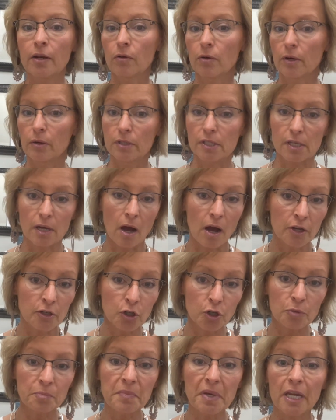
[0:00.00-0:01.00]
or it's on
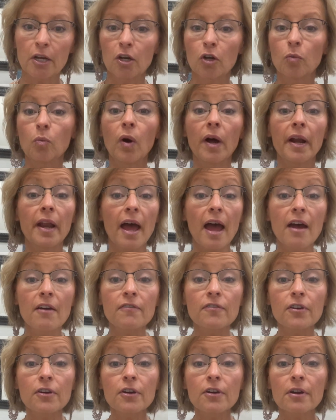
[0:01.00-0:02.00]
your mirror,
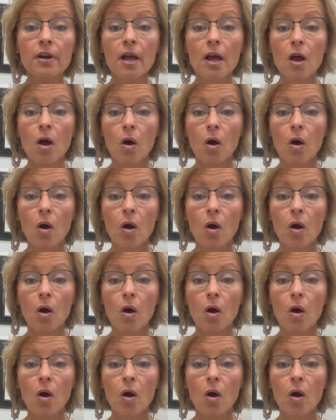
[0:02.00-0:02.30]
whatever